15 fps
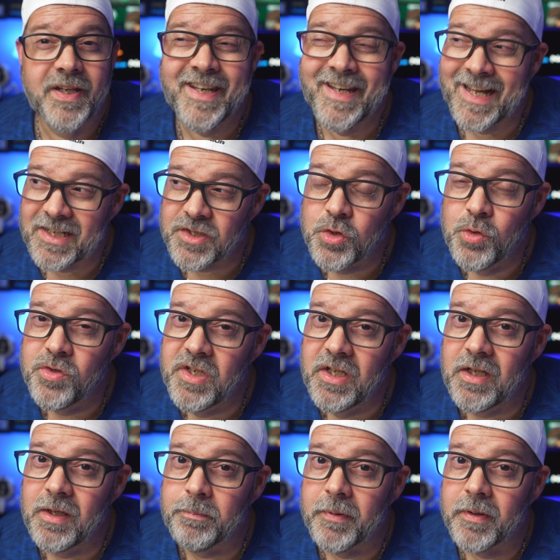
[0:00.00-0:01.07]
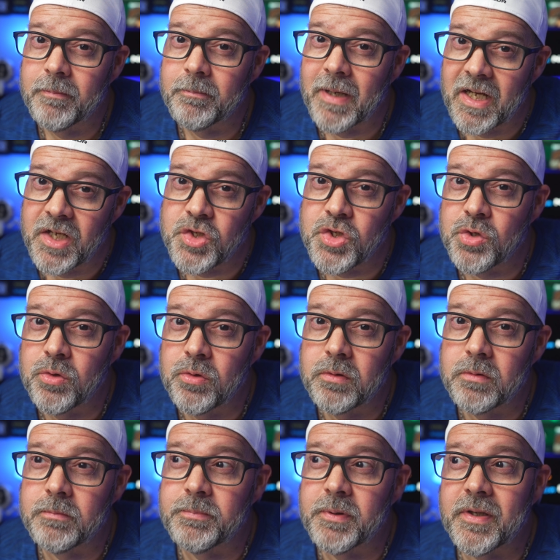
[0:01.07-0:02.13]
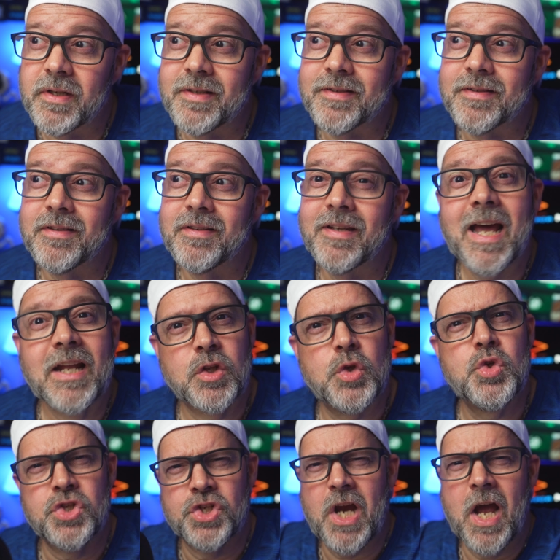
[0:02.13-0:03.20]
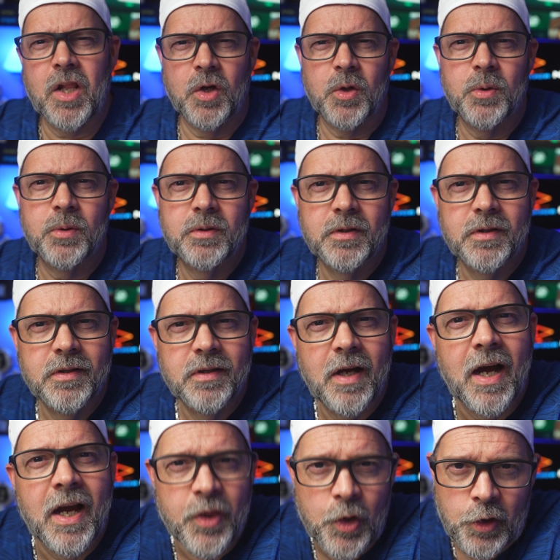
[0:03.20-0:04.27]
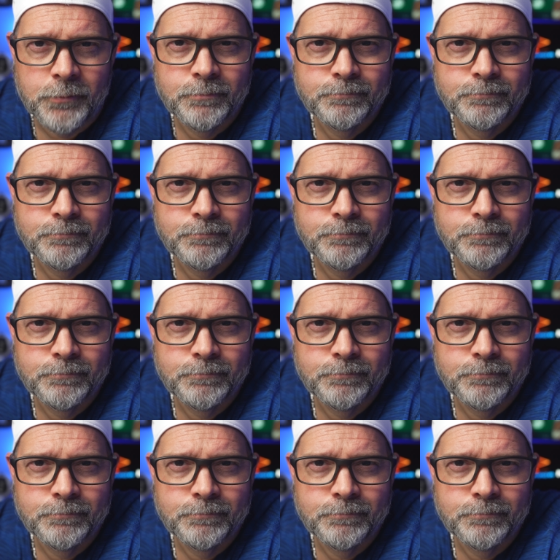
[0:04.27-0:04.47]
Not too deep, mind you, but not too shallow either.